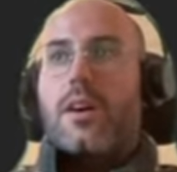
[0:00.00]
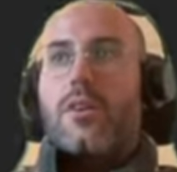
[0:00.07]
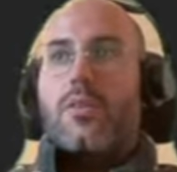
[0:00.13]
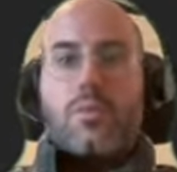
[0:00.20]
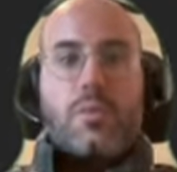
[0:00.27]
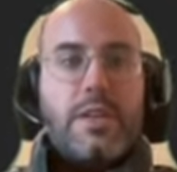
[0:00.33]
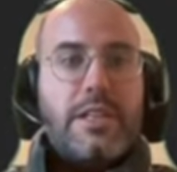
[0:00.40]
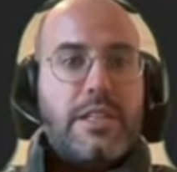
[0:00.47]

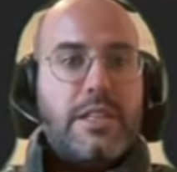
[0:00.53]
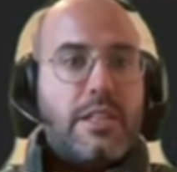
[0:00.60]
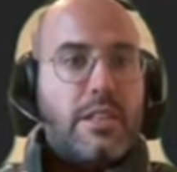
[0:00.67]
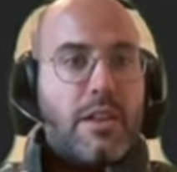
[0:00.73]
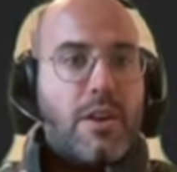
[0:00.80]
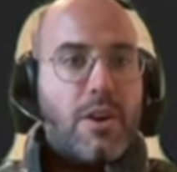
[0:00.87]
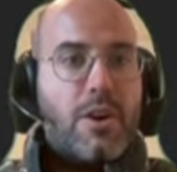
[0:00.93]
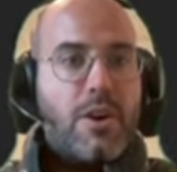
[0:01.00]
We
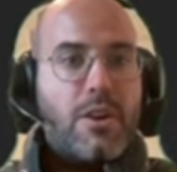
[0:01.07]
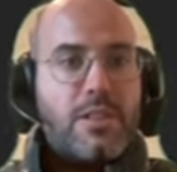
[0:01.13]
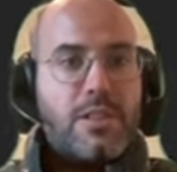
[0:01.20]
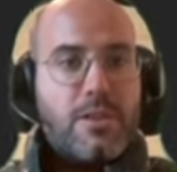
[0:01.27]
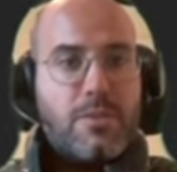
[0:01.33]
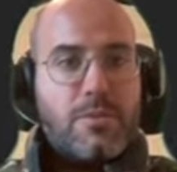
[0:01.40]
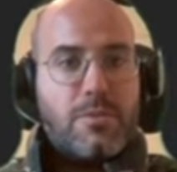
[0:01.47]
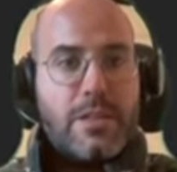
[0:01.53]

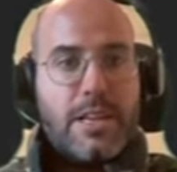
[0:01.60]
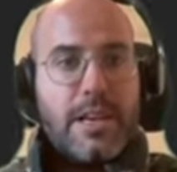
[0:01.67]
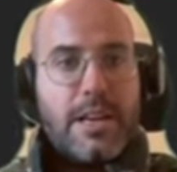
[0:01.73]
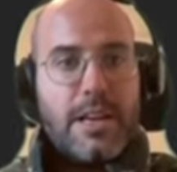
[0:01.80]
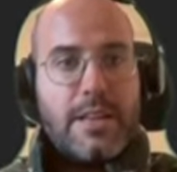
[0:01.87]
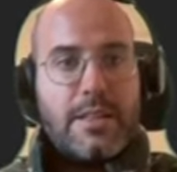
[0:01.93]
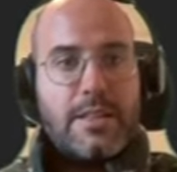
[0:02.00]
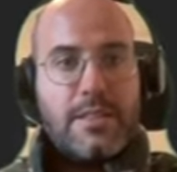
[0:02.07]
earlier we
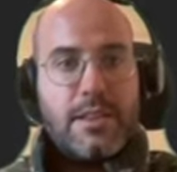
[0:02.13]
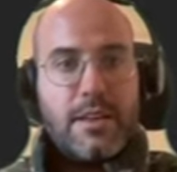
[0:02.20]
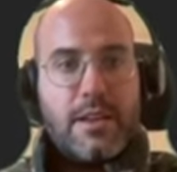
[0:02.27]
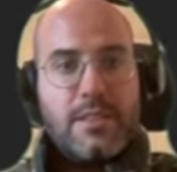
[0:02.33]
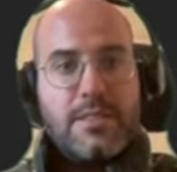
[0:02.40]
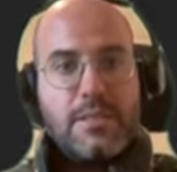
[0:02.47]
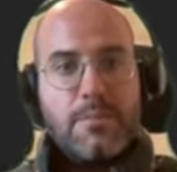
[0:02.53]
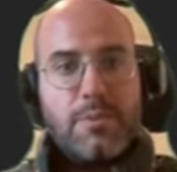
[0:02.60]
had
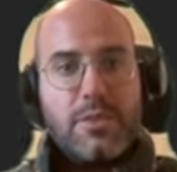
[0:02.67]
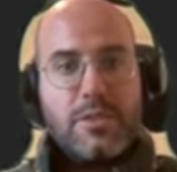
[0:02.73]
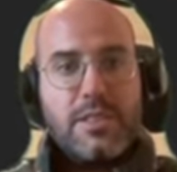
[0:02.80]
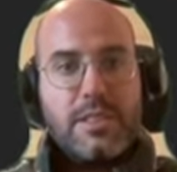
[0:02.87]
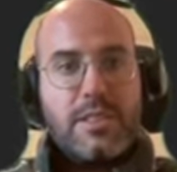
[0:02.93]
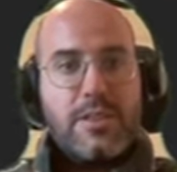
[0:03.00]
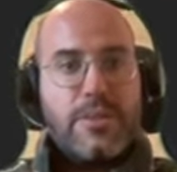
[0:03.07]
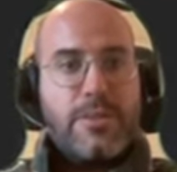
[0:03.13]
a simple
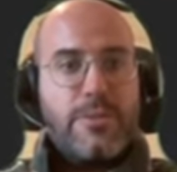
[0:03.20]
linear